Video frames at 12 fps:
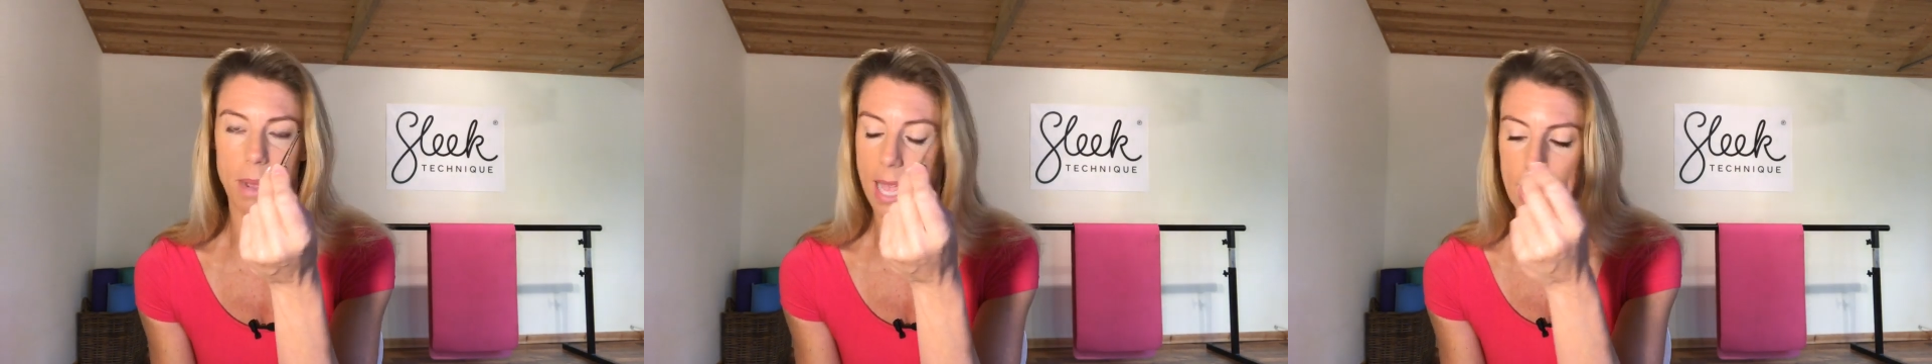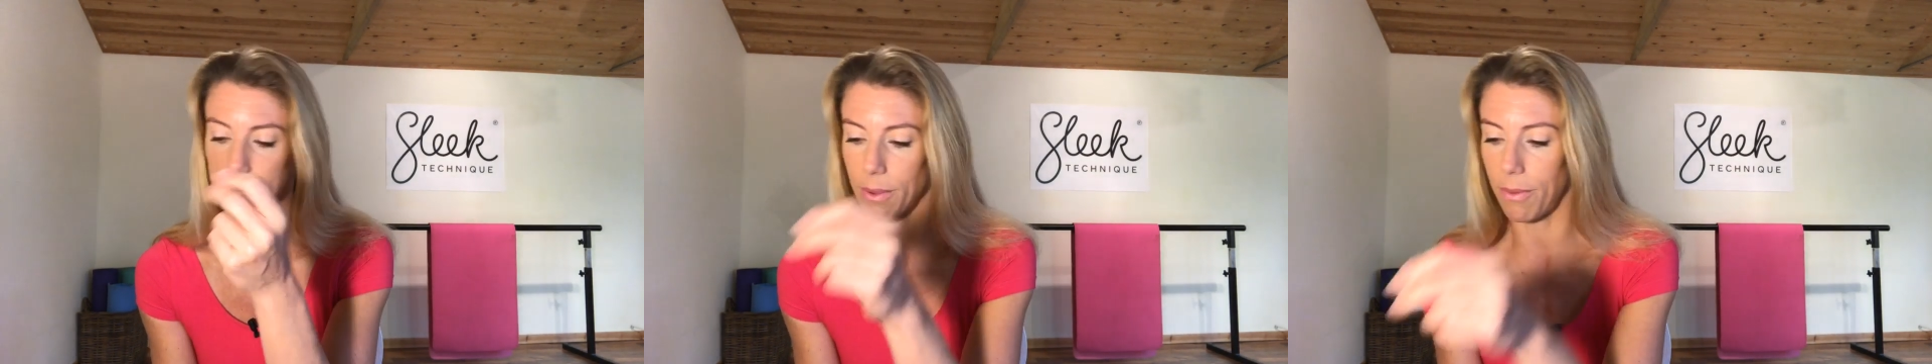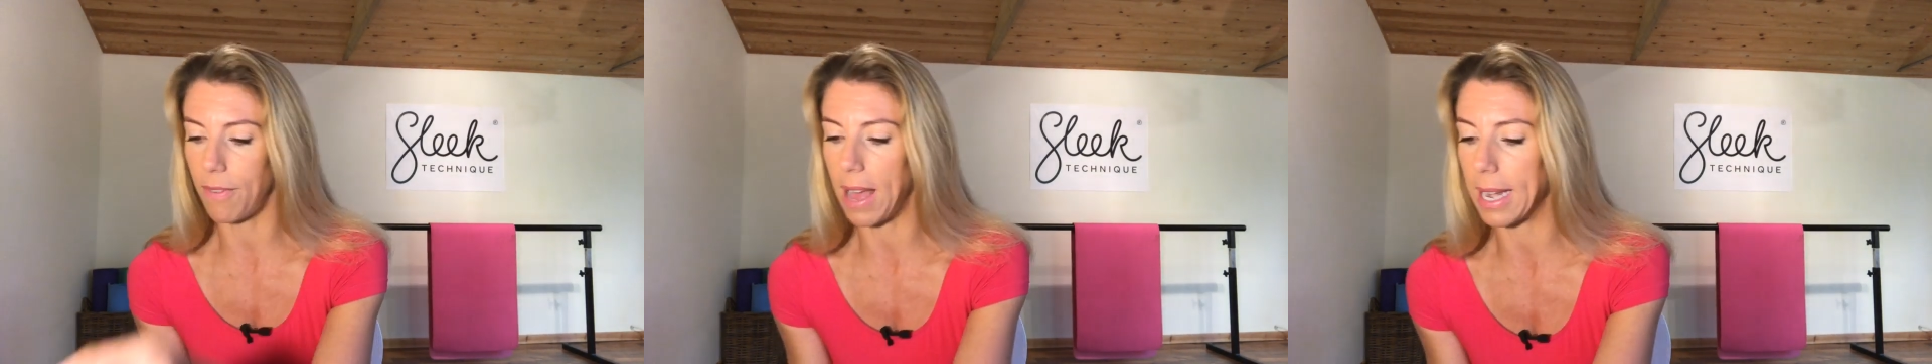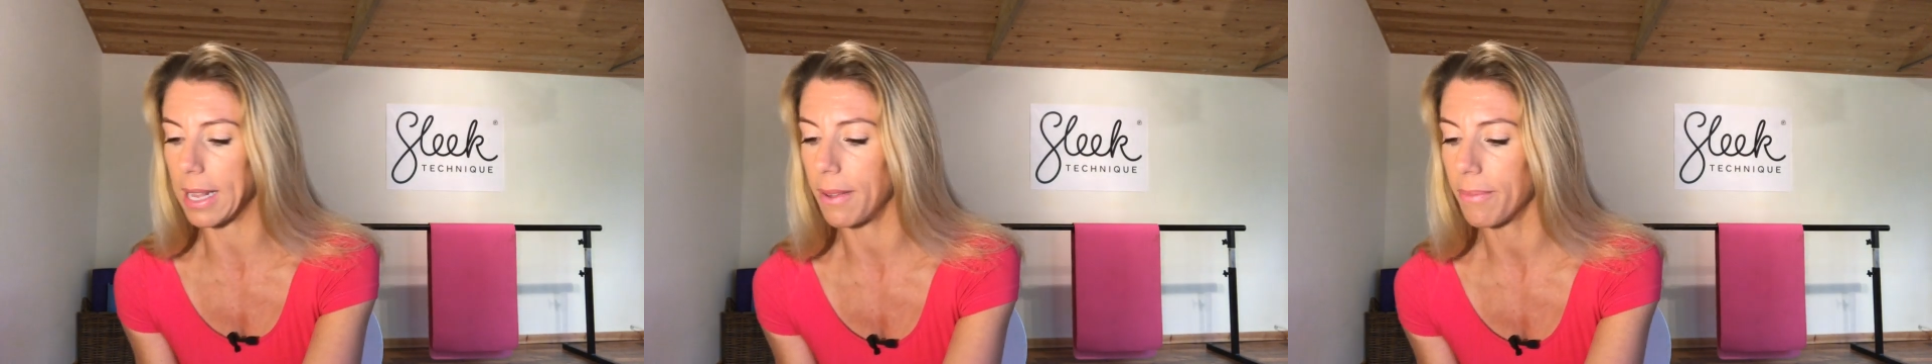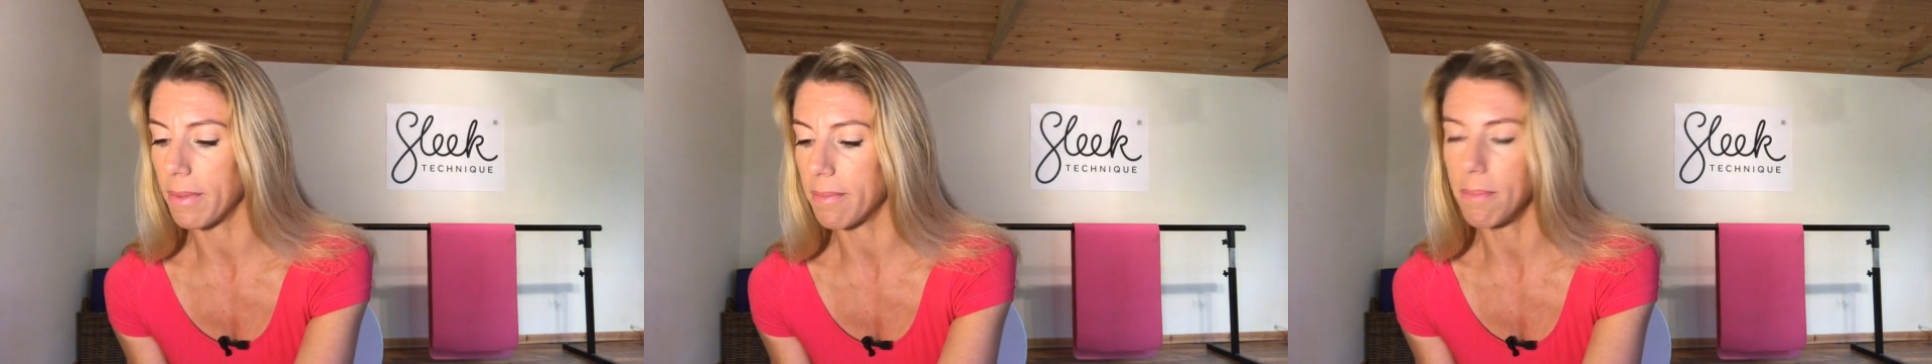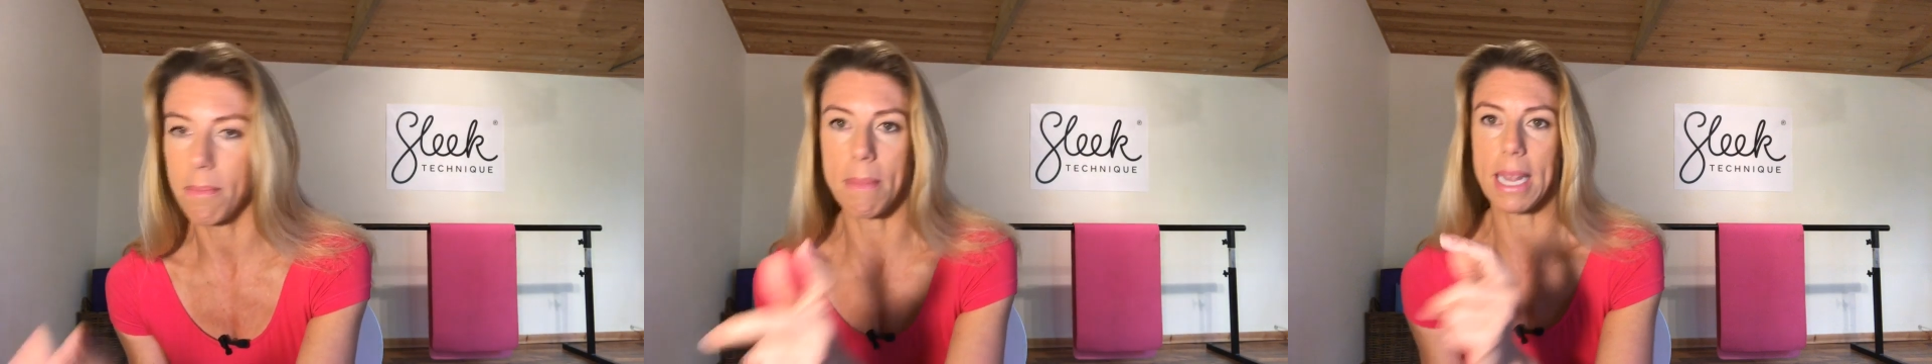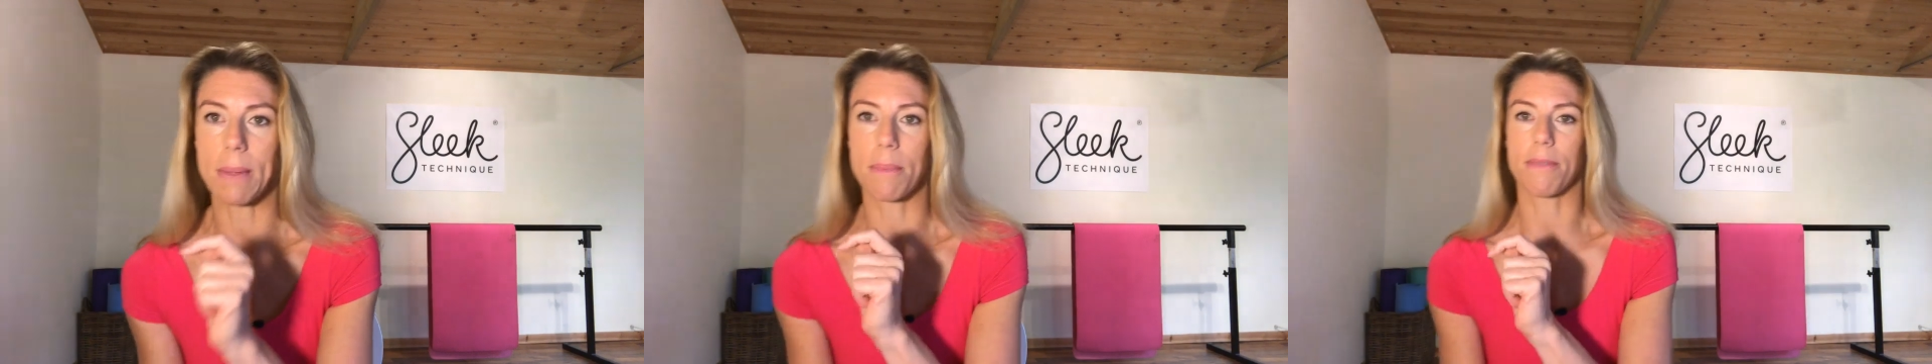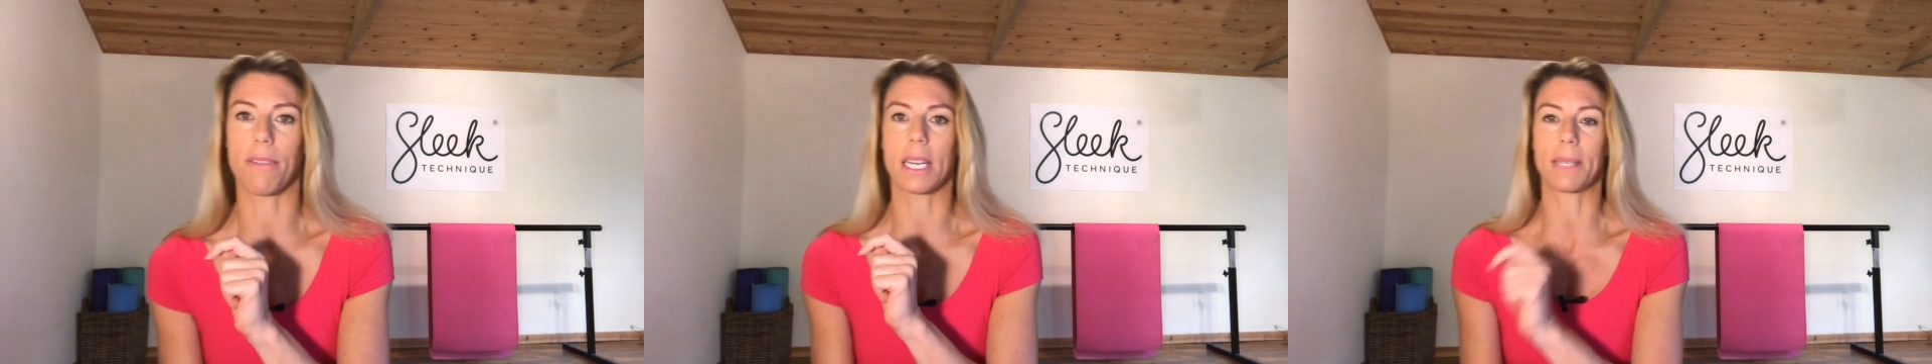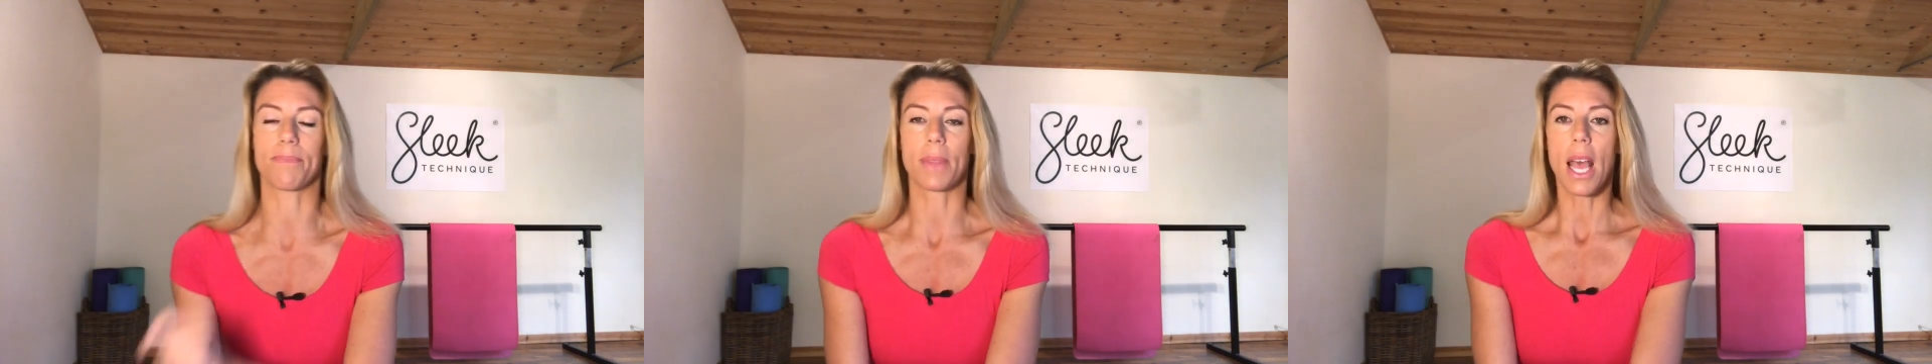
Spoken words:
hair's fairly medium to fine.